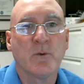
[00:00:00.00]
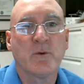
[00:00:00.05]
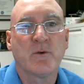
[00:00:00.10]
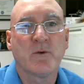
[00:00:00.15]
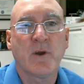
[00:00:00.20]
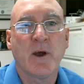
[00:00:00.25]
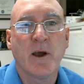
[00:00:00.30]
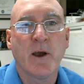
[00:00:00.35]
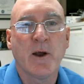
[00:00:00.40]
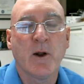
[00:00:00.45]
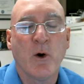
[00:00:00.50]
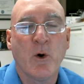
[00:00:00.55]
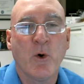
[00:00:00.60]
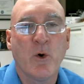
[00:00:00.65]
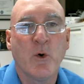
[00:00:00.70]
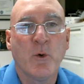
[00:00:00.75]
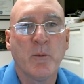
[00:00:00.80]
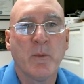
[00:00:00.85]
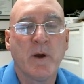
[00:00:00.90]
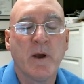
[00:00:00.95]
stay at
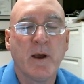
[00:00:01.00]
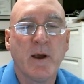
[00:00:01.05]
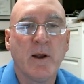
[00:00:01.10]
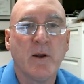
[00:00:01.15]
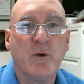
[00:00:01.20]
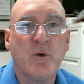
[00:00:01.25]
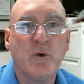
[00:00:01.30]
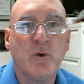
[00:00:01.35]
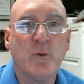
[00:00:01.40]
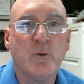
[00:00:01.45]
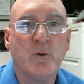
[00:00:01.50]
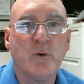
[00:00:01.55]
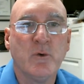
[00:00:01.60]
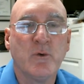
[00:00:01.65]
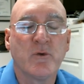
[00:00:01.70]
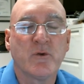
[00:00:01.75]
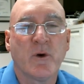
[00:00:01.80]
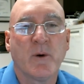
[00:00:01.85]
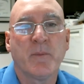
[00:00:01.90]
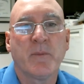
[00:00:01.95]
home and you do
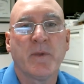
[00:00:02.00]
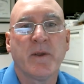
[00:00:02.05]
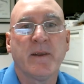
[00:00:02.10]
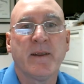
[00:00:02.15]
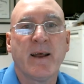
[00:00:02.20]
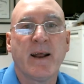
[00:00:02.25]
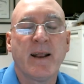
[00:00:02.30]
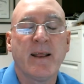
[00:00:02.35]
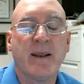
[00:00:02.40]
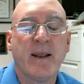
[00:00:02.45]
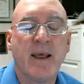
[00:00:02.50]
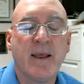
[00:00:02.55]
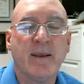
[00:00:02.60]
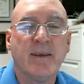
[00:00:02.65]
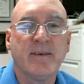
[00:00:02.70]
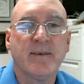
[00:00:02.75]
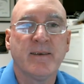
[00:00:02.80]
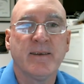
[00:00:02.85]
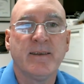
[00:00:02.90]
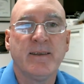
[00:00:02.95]
something that it
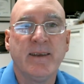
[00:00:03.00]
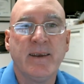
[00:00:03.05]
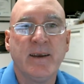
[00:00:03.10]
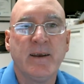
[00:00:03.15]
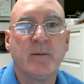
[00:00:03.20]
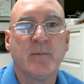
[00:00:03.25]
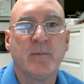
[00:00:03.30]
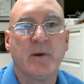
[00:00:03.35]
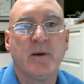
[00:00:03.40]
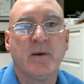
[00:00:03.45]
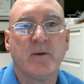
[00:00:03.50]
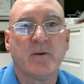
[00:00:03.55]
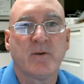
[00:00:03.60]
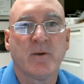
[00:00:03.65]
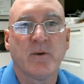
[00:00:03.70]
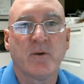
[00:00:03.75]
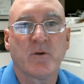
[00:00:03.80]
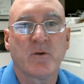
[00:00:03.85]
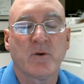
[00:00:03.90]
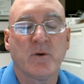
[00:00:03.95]
isn't deemed
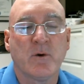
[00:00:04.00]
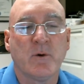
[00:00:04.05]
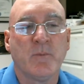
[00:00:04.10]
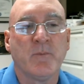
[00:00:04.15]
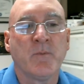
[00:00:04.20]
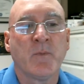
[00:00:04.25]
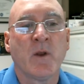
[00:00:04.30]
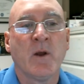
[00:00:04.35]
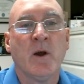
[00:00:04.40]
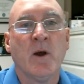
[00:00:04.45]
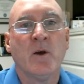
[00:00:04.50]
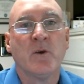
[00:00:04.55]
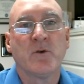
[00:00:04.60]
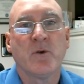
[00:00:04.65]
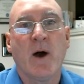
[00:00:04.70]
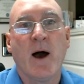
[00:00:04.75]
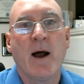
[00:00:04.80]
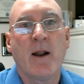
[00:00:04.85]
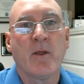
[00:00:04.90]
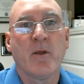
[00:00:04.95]
essential. So,
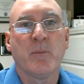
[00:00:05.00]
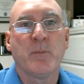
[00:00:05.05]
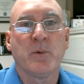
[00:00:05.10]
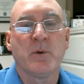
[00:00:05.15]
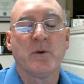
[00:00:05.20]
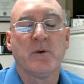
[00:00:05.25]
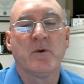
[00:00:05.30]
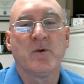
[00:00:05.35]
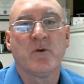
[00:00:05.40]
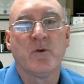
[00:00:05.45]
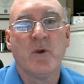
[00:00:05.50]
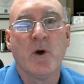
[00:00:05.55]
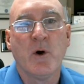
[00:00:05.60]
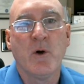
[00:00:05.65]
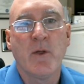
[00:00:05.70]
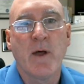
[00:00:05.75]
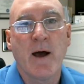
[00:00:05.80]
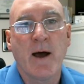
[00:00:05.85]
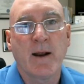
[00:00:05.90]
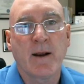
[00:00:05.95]
how do the police know
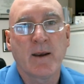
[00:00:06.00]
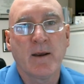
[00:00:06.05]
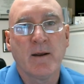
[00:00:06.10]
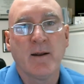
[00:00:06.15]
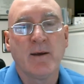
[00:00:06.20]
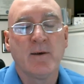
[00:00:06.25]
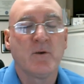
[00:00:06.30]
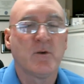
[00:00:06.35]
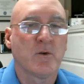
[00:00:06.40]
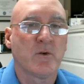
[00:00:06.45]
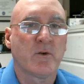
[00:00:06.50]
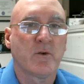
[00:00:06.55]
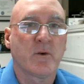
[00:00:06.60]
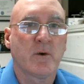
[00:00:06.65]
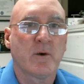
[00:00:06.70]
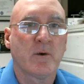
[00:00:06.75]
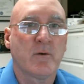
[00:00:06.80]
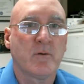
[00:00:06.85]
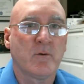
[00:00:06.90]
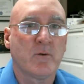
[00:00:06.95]
that? Can they just
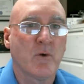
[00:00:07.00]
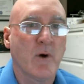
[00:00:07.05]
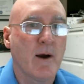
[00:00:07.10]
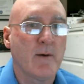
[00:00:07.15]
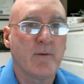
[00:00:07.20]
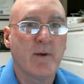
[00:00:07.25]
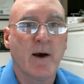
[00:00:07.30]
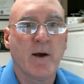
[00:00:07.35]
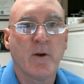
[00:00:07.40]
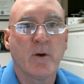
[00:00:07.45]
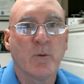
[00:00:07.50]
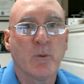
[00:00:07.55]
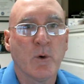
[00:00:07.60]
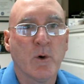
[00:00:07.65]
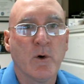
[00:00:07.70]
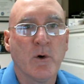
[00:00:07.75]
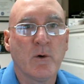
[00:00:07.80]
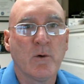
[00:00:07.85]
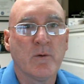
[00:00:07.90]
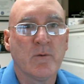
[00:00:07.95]
drive down the
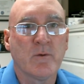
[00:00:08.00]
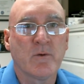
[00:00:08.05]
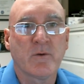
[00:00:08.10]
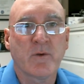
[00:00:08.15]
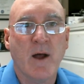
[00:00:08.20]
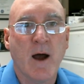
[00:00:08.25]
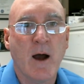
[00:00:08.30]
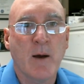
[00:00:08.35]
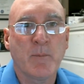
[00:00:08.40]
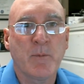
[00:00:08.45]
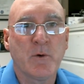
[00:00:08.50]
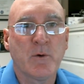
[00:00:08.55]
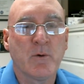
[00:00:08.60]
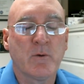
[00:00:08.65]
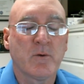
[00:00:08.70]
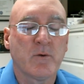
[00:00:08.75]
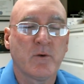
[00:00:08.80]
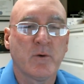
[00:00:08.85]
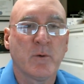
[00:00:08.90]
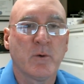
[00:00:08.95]
road and stop you and
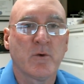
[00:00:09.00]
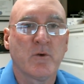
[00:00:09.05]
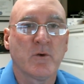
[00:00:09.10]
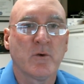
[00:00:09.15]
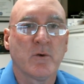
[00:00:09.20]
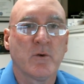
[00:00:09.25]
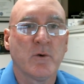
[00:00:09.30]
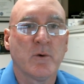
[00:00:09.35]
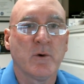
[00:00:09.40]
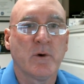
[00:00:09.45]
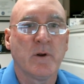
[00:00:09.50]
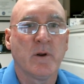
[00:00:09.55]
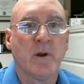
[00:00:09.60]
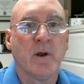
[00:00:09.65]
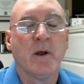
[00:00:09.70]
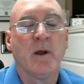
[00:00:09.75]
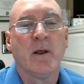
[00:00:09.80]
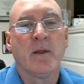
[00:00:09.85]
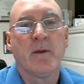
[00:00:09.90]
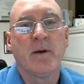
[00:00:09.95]
see what you're doing?
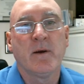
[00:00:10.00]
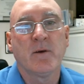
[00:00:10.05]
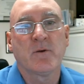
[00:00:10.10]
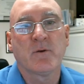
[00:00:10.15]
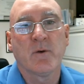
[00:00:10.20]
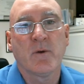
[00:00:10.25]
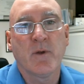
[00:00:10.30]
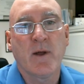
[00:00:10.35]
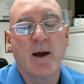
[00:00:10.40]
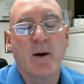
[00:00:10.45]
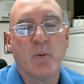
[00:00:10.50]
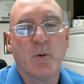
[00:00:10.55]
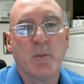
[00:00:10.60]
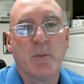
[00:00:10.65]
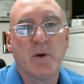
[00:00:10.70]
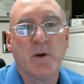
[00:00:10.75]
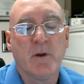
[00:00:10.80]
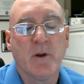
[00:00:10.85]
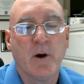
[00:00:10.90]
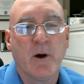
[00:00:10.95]
The answer to that would
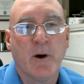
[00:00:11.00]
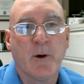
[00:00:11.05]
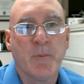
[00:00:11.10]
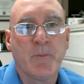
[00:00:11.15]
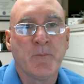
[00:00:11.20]
be no